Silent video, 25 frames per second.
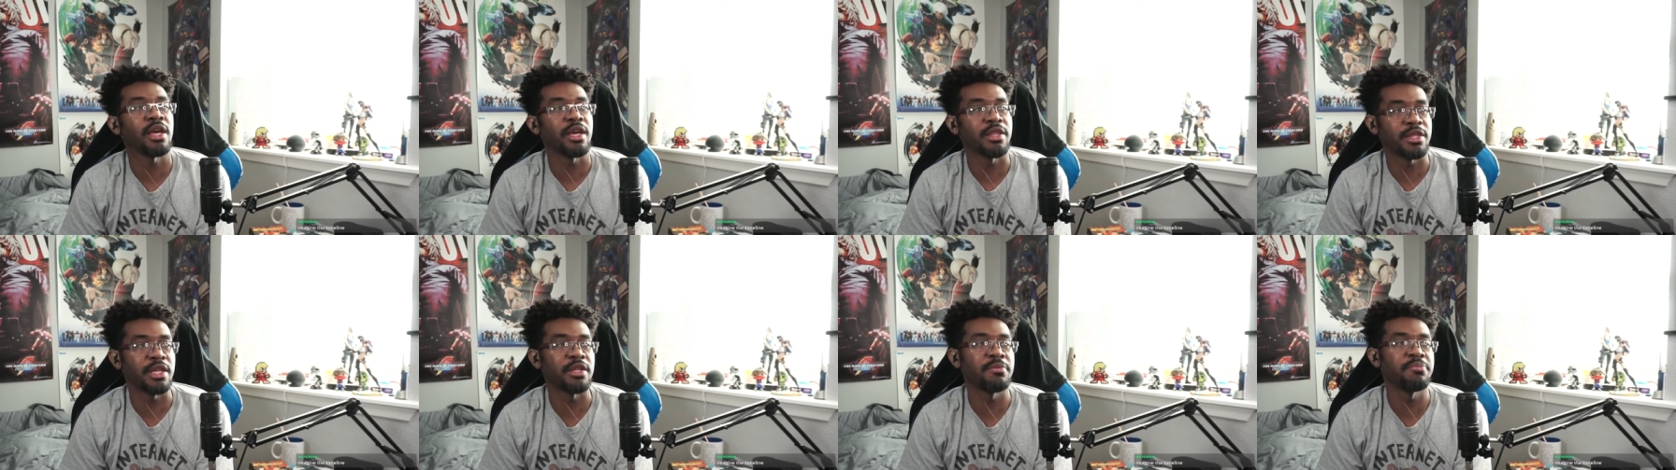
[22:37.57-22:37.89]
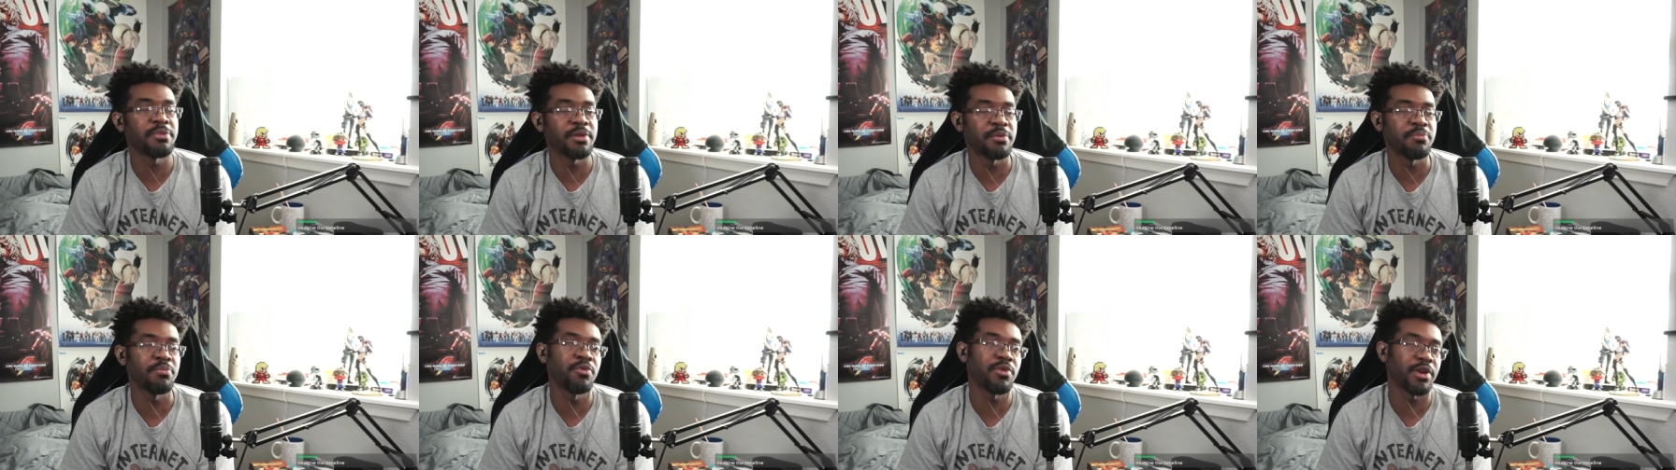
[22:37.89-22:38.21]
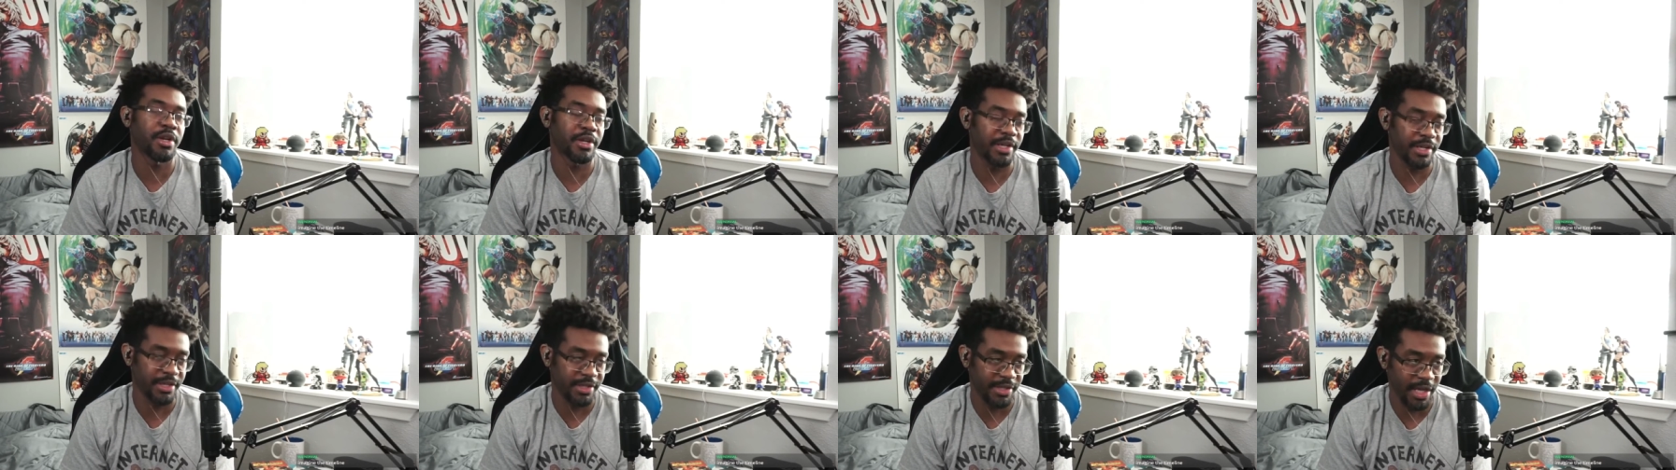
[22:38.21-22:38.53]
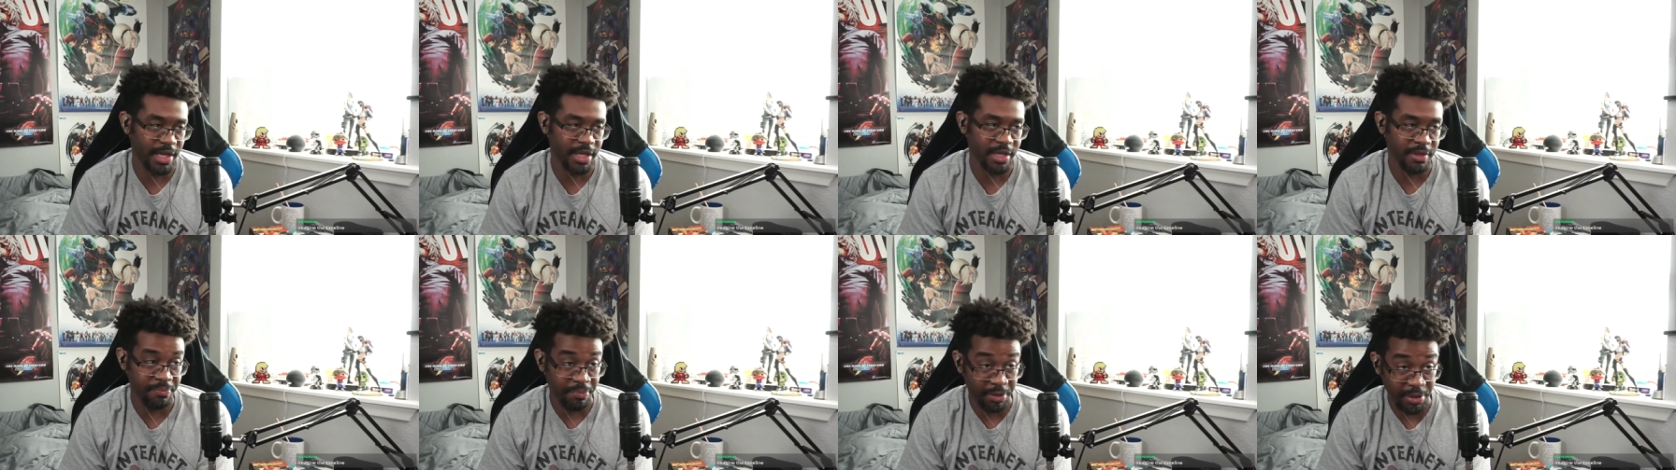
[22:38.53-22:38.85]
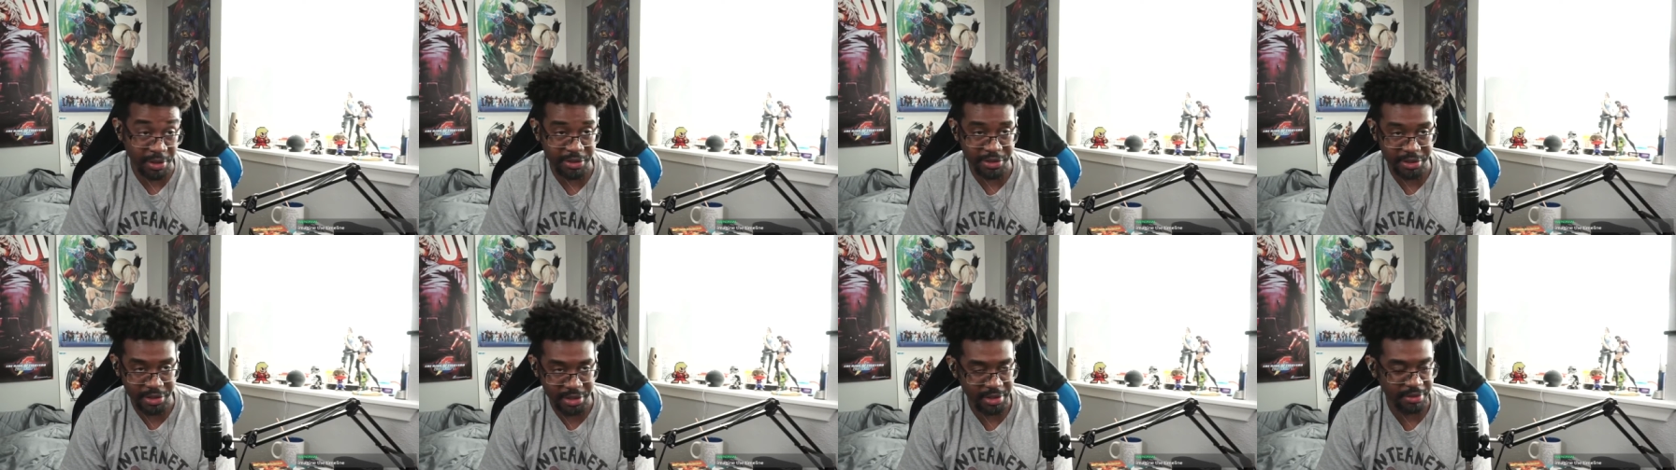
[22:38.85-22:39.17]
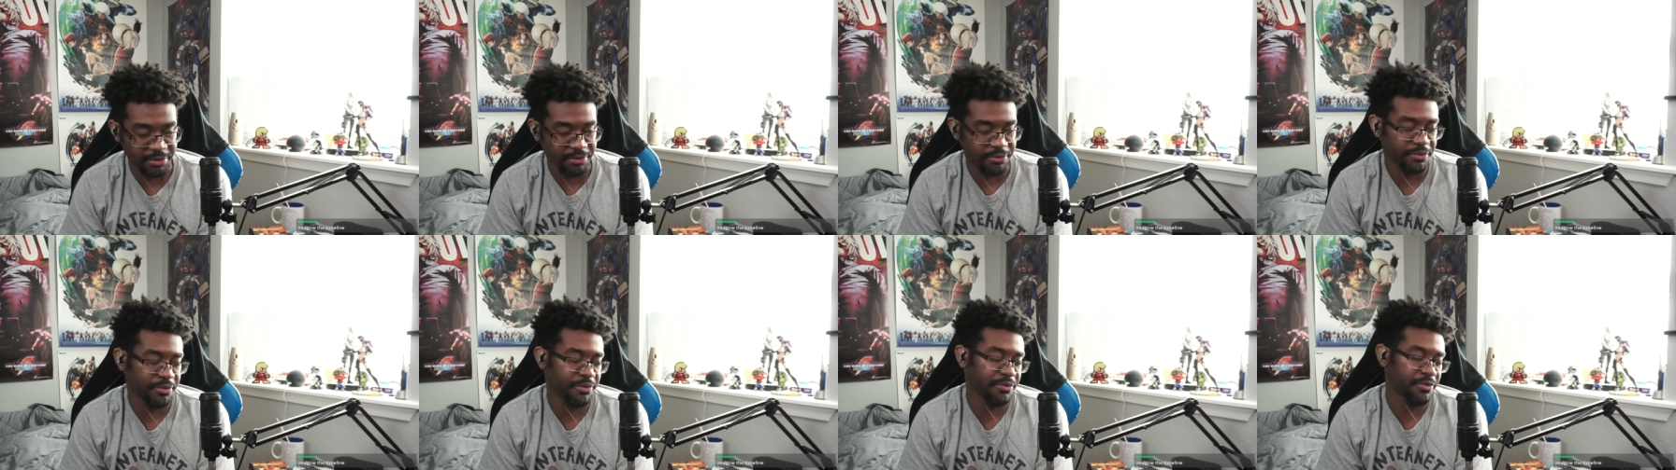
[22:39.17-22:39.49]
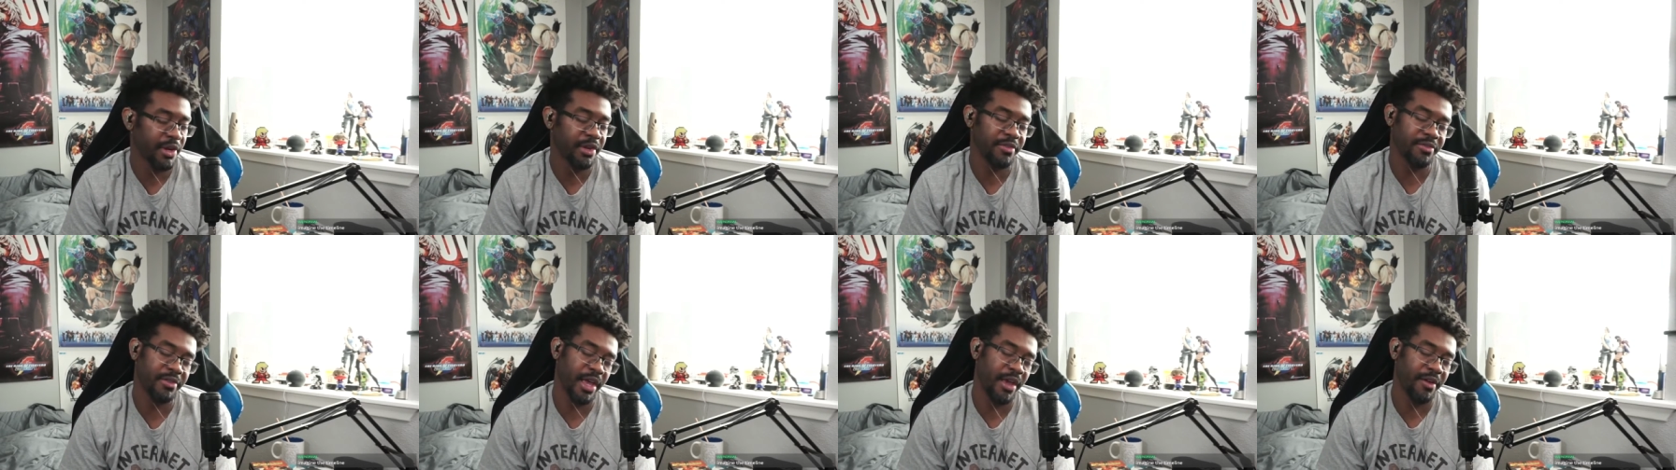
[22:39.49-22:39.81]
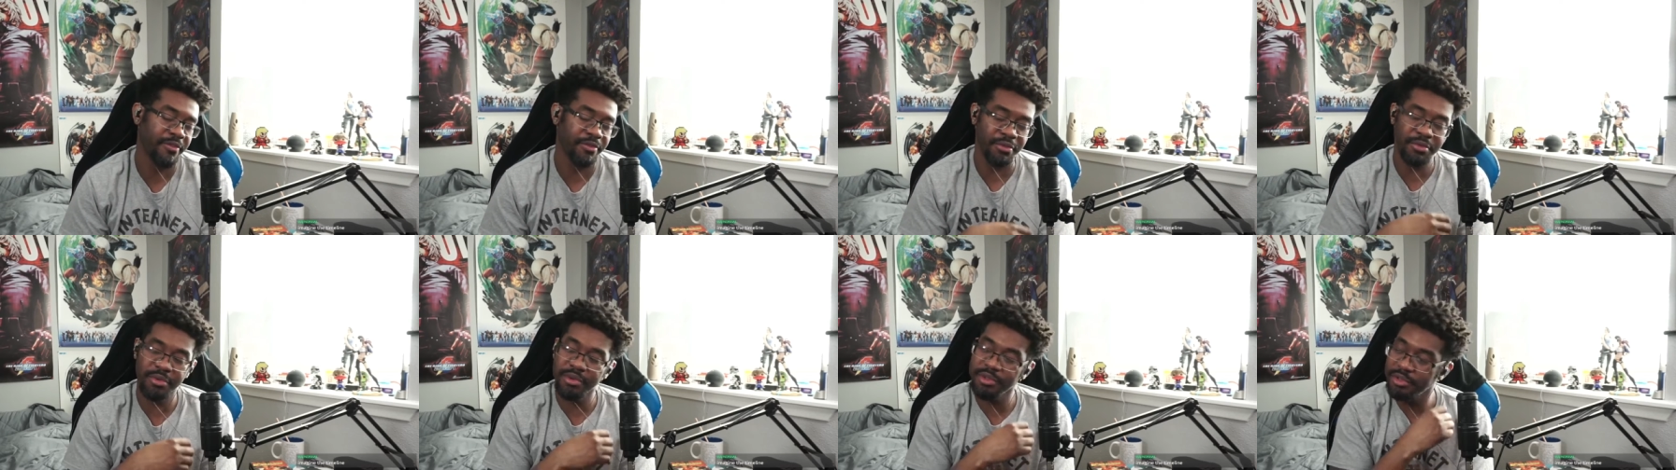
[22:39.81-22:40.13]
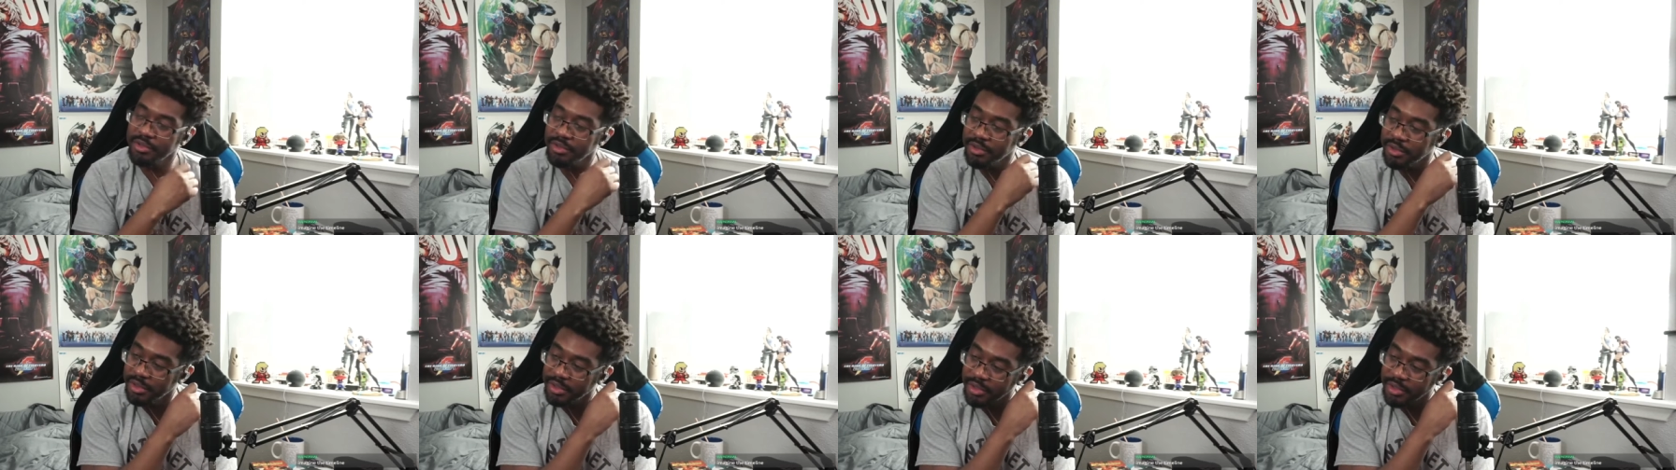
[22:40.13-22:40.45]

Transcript: and then been more excited personally for five afterwards.